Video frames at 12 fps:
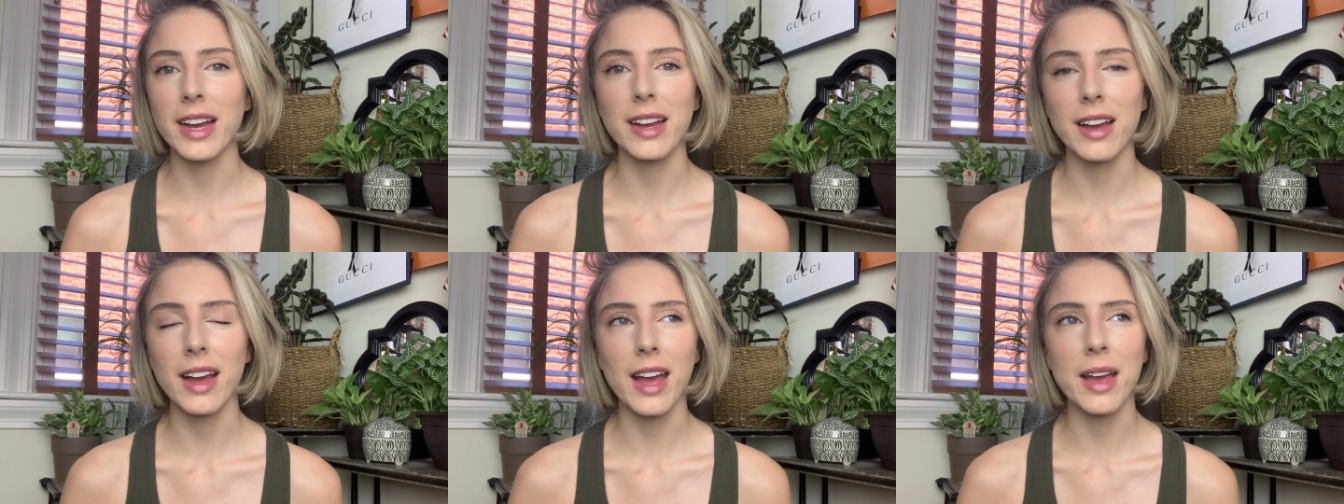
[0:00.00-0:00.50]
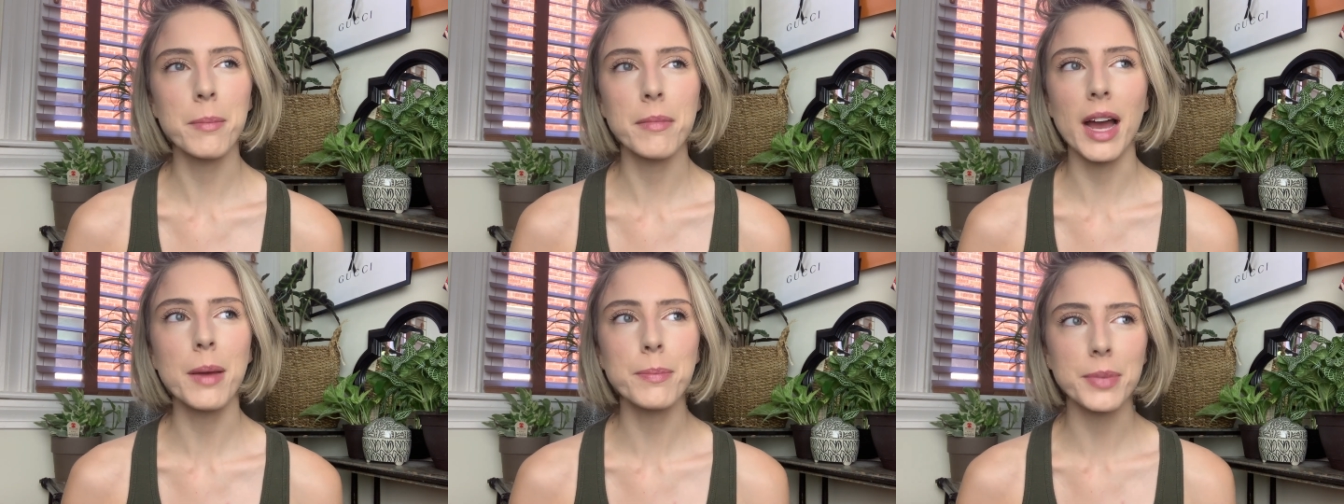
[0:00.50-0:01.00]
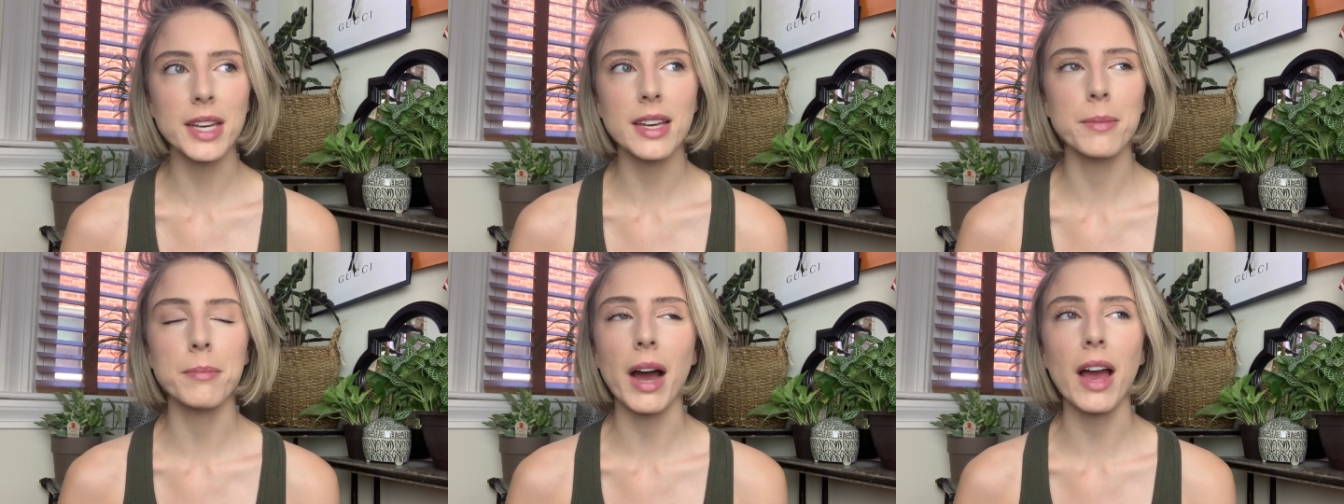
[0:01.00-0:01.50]
Like it might
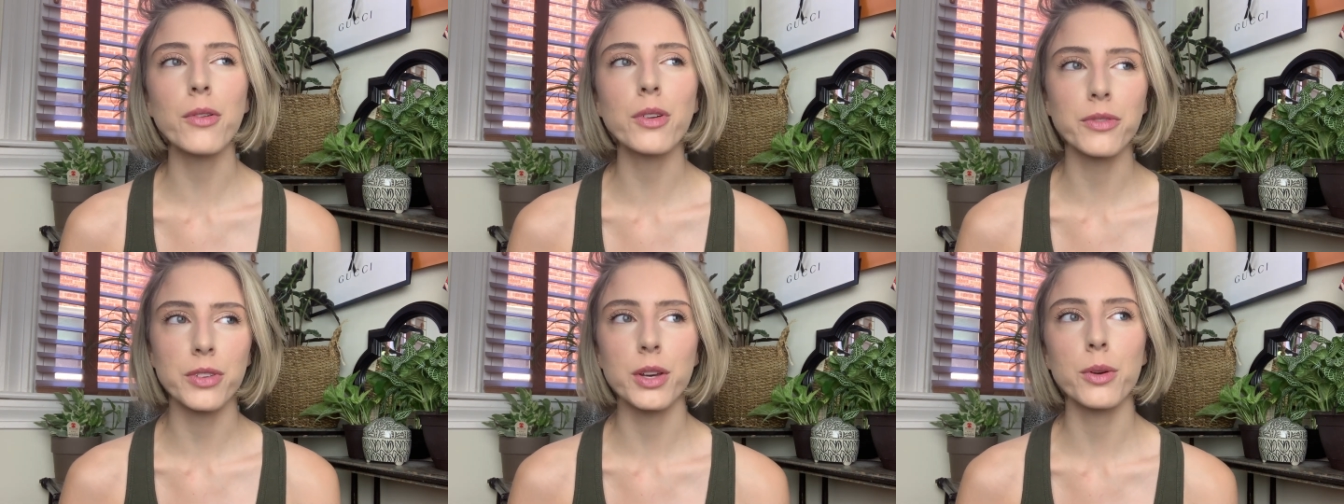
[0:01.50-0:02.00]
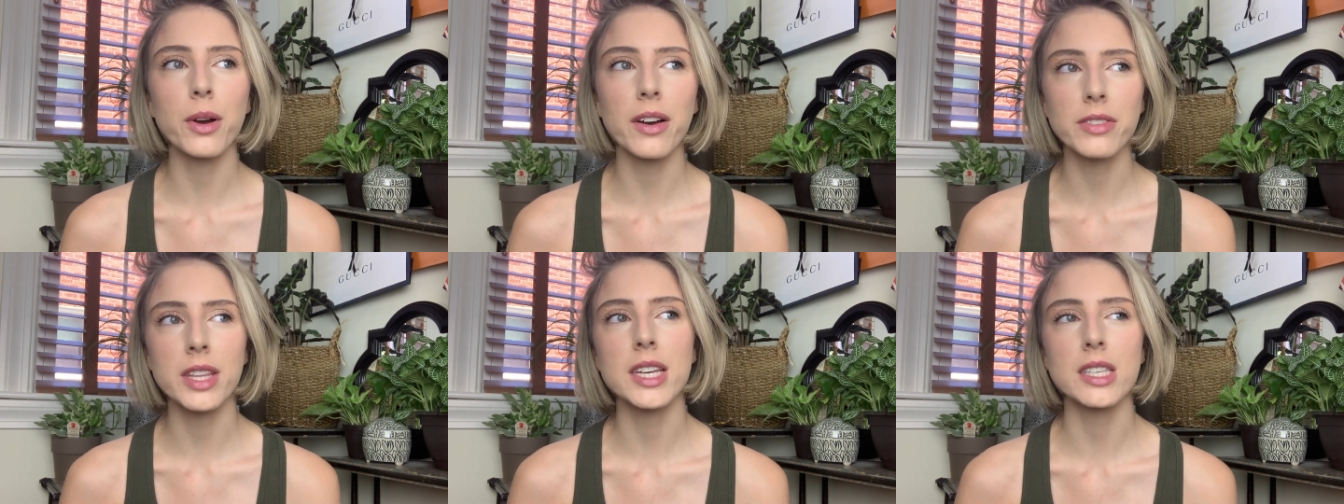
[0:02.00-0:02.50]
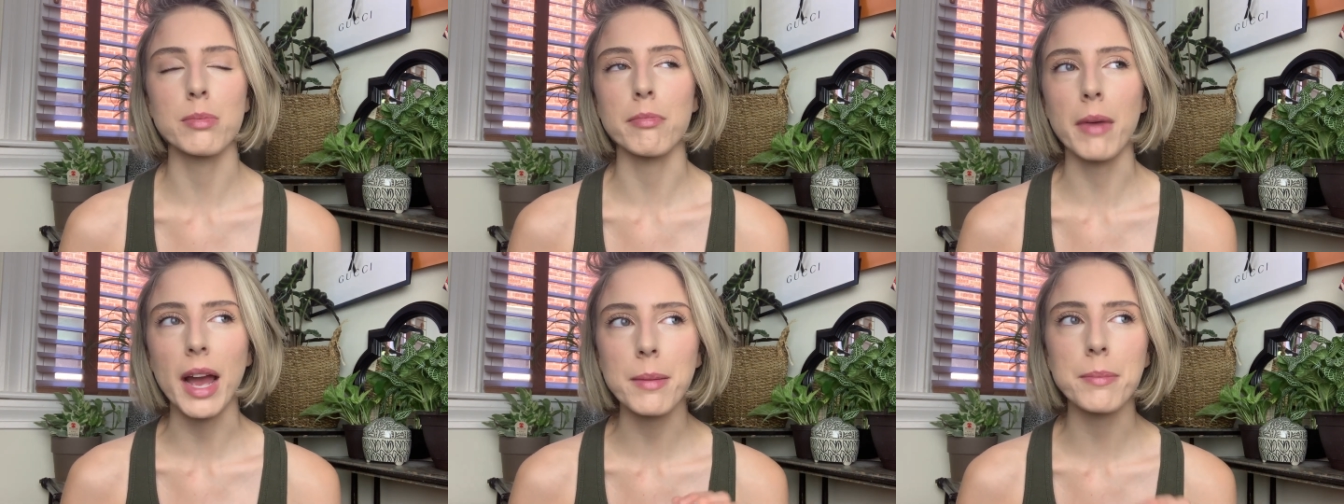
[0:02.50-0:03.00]
be, my review of this
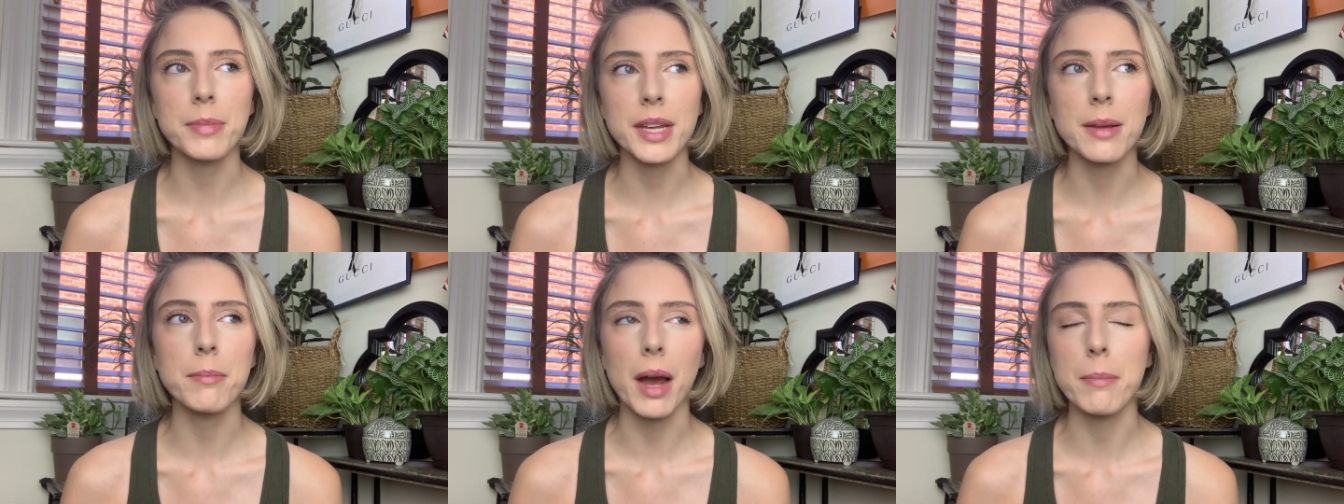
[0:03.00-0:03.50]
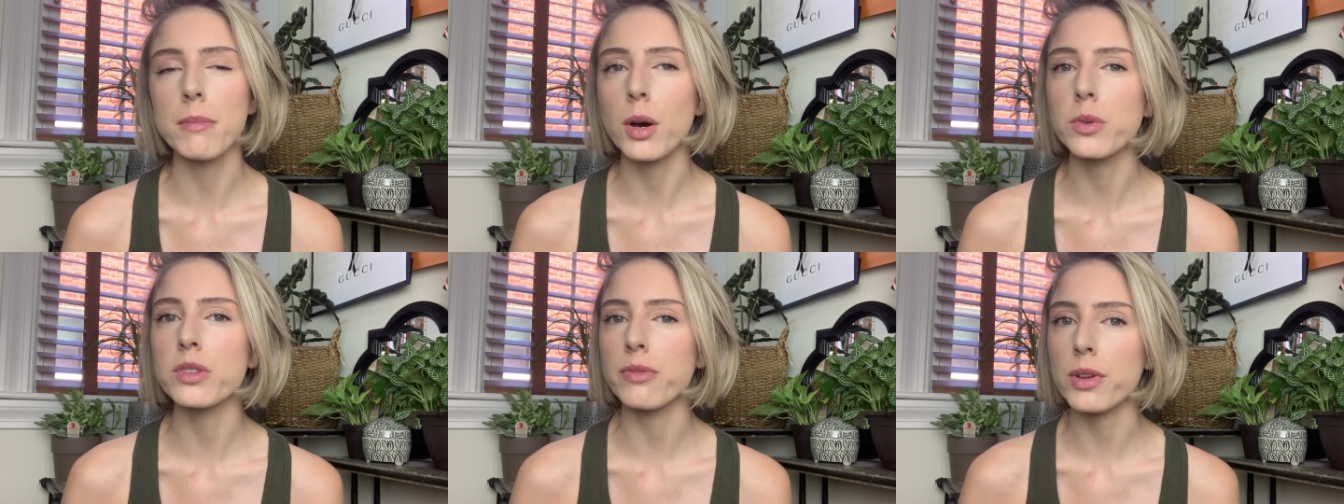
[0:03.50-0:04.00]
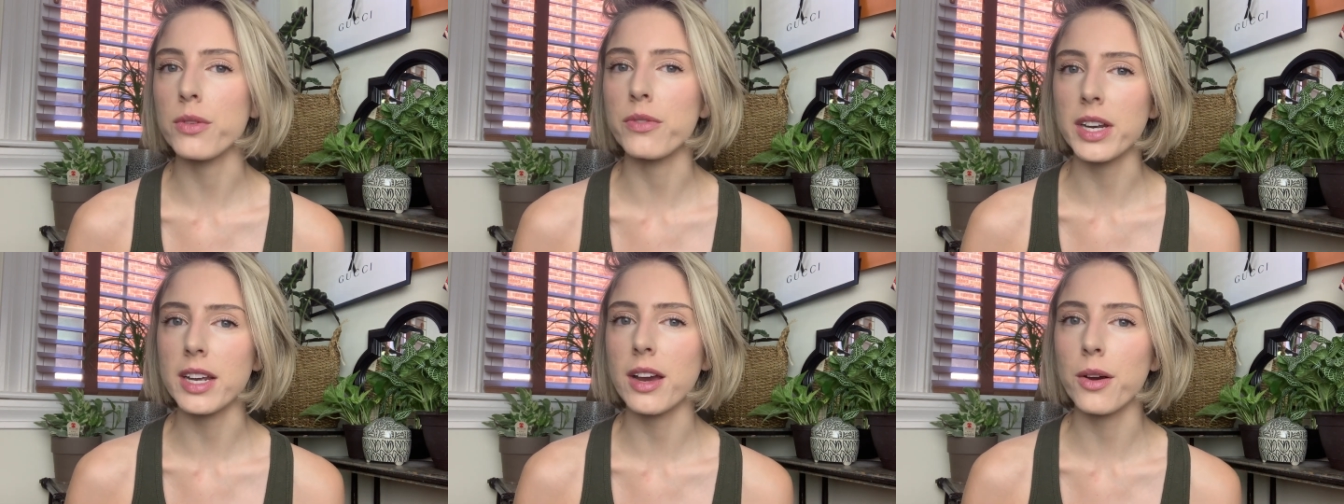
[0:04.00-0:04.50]
might be my most viewed
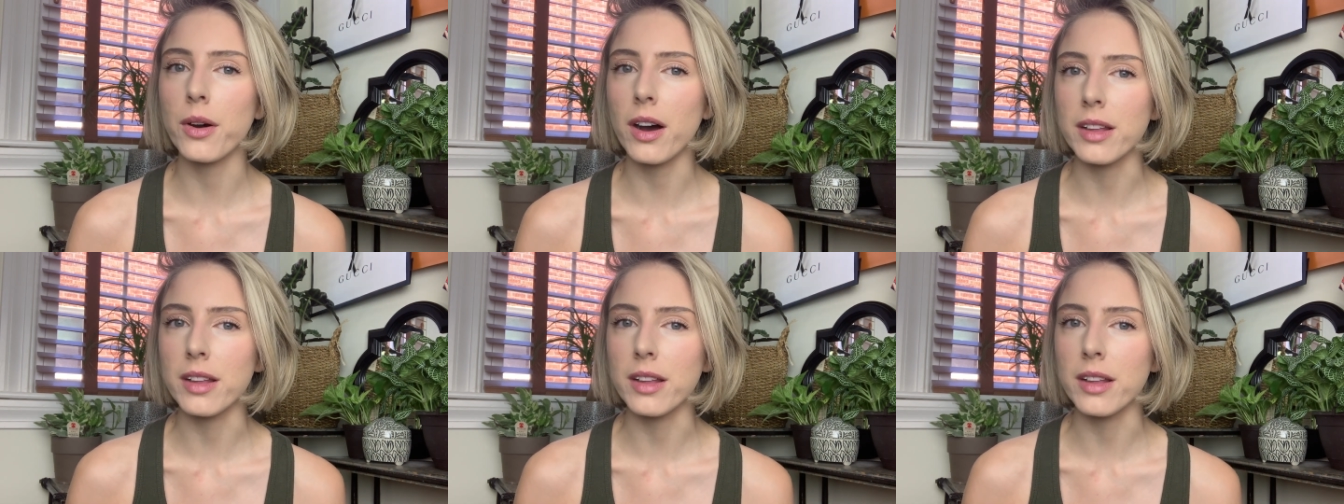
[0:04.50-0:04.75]
video